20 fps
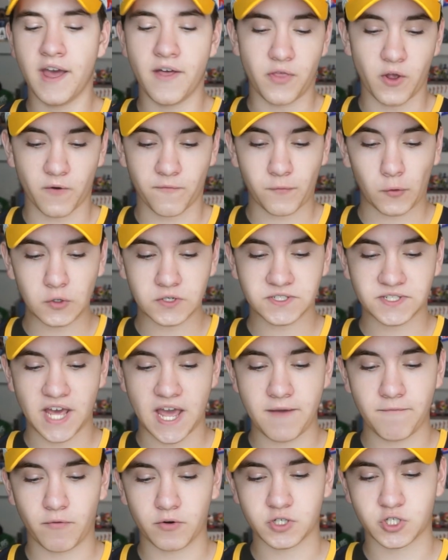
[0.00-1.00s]
Their first
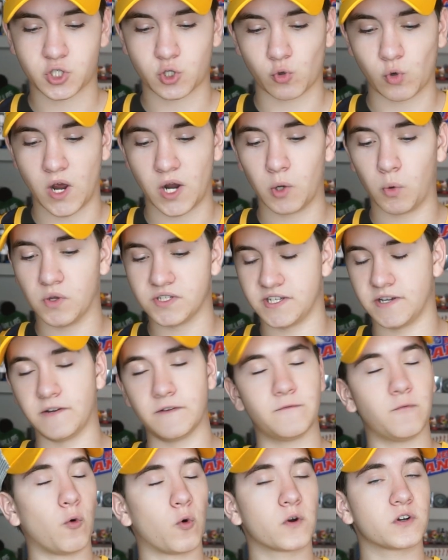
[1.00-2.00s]
game versus Toronto was a
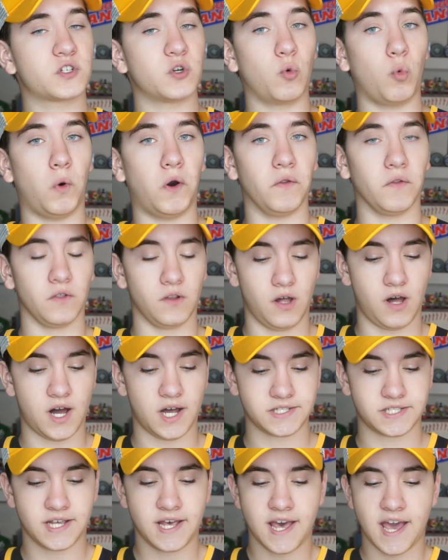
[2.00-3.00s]
4-1
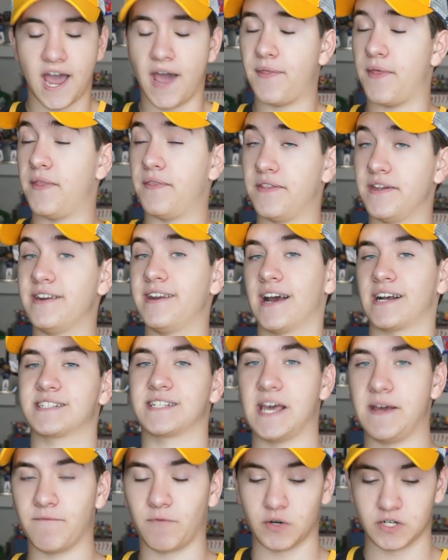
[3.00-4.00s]
loss and then the next
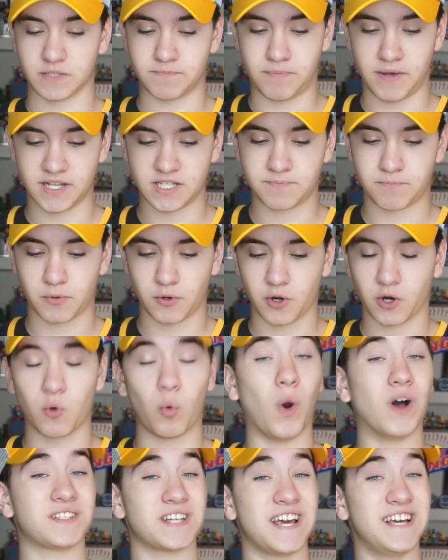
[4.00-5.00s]
game versus Pittsburgh
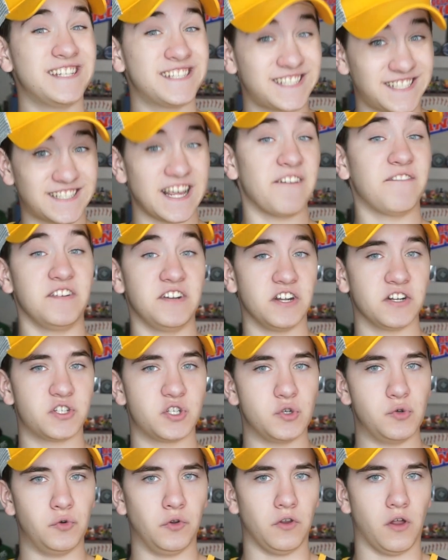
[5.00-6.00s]
was was a
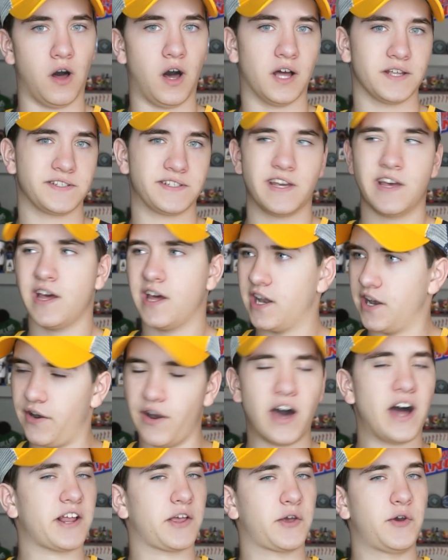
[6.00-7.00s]
7-2 loss.
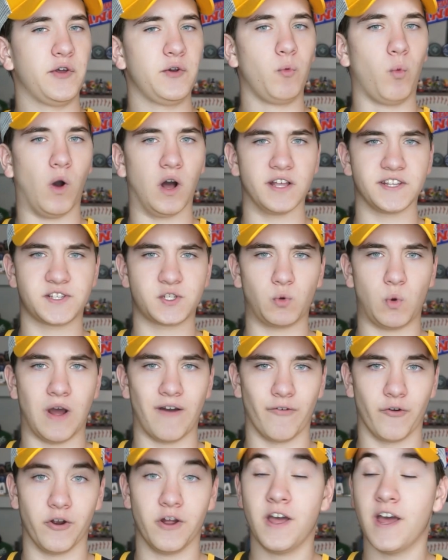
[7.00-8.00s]
Not good
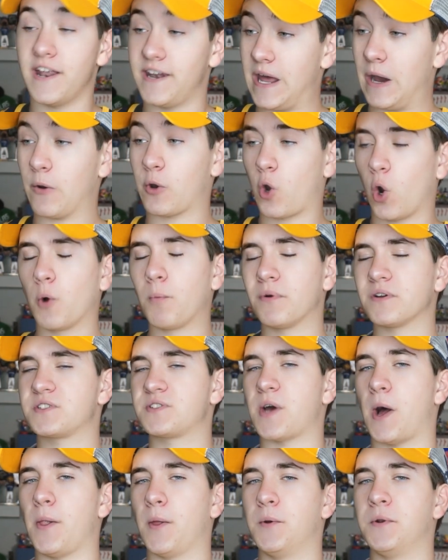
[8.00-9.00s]
whatsoever. Now,
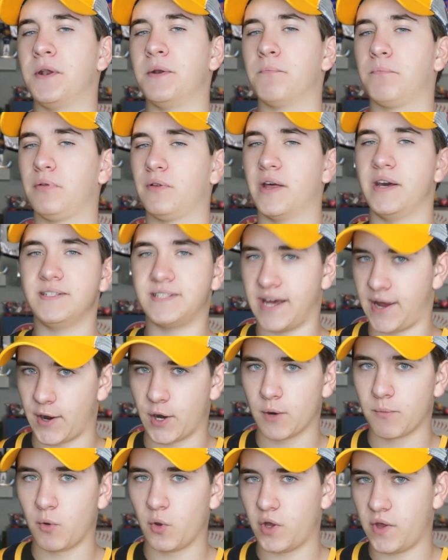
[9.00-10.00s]
Korpisalo didn't play
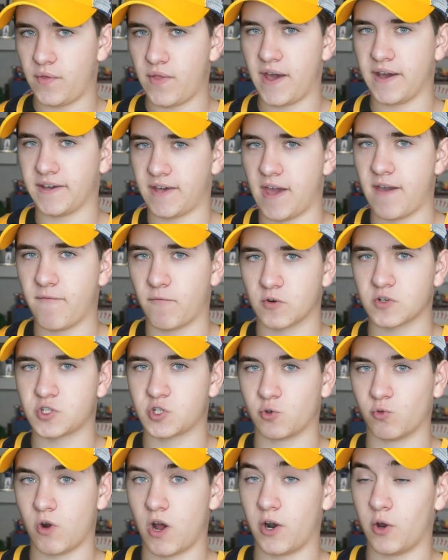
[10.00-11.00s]
terrible in that game versus
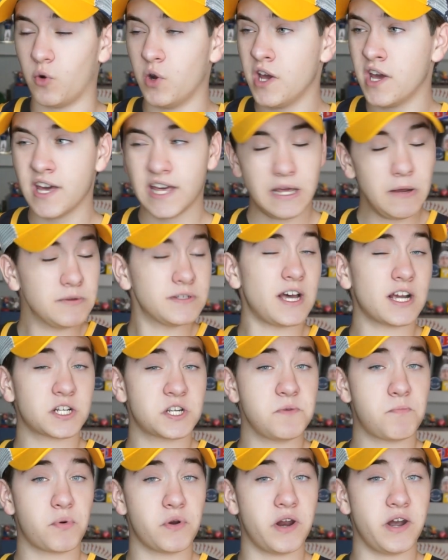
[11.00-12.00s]
Toronto. He was
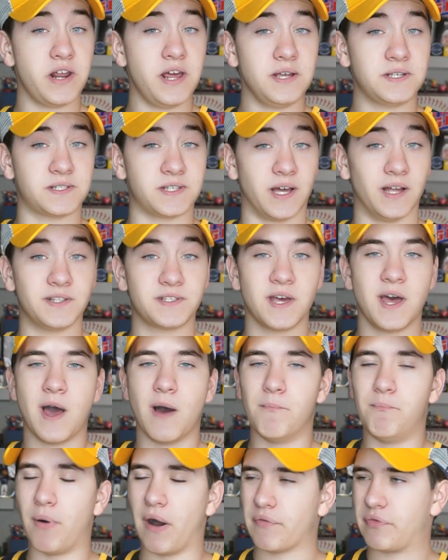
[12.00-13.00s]
actually pretty decent.
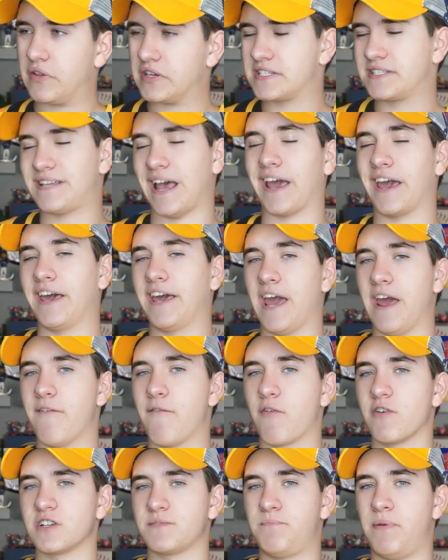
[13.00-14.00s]
But the second game
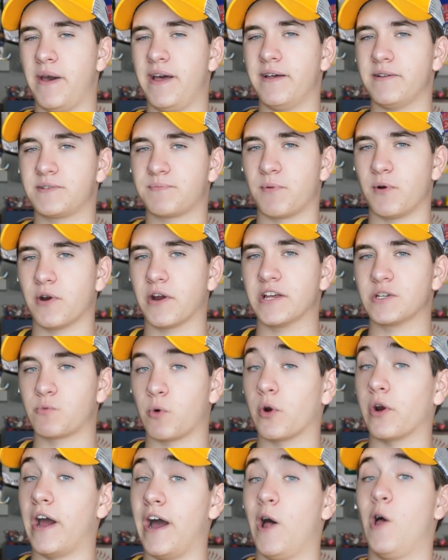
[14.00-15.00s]
versus Pittsburgh is
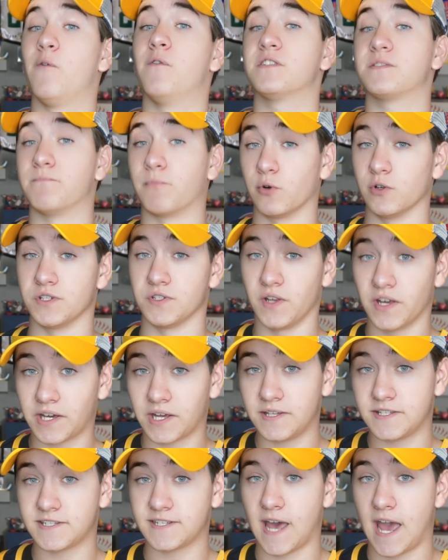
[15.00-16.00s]
where Elvis
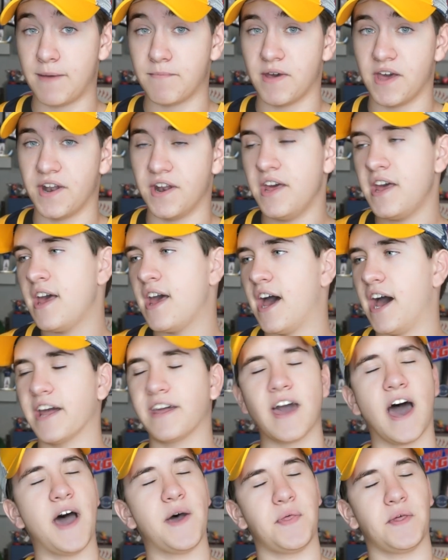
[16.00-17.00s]
Merzlikins came in, a
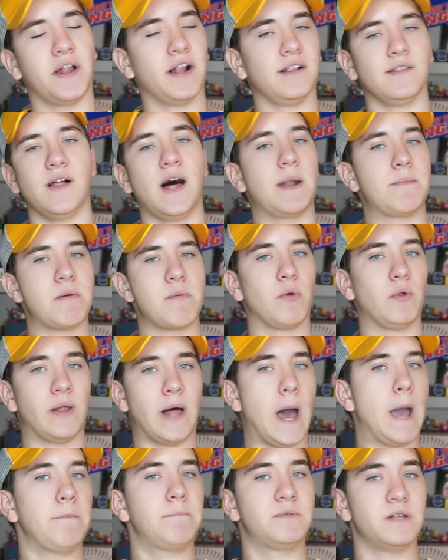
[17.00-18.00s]
guy that a lot of people
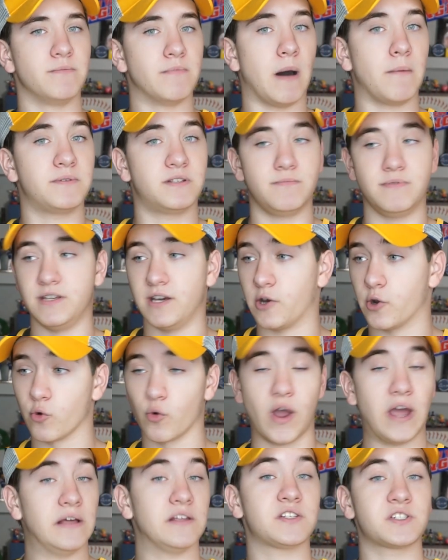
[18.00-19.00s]
hyped him up to be a
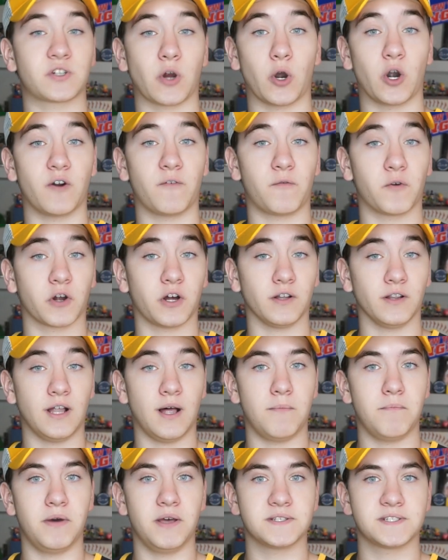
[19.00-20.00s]
great starter for
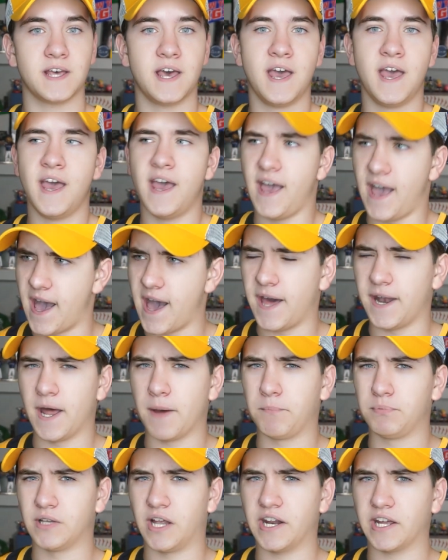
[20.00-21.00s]
Columbus, ended
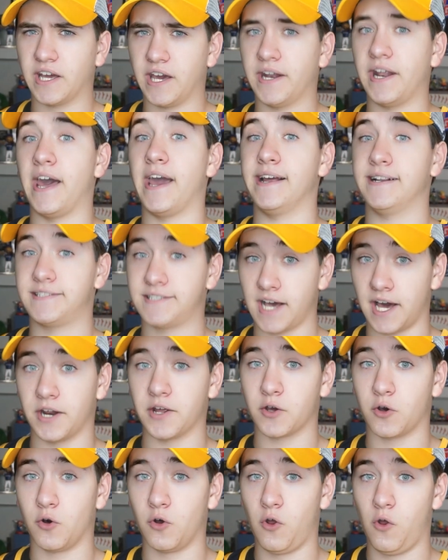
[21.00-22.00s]
up letting in a ton
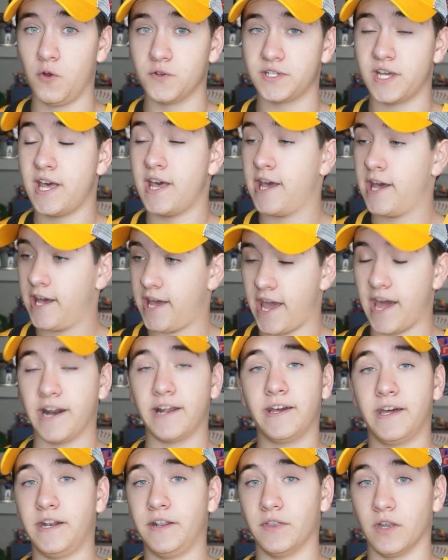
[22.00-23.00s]
of goals
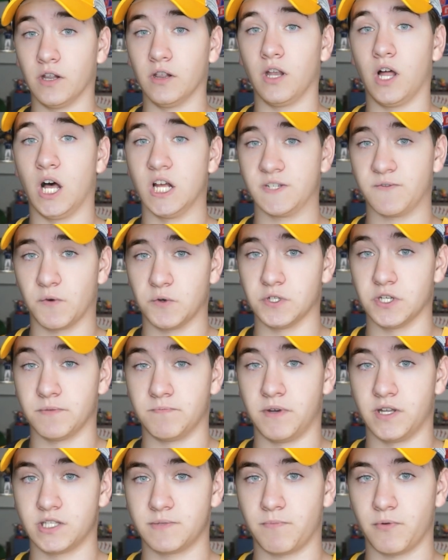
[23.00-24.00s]
and getting the loss versus
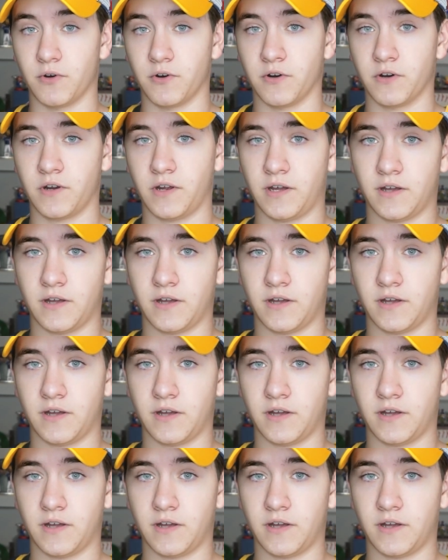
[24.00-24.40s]
Pittsburgh.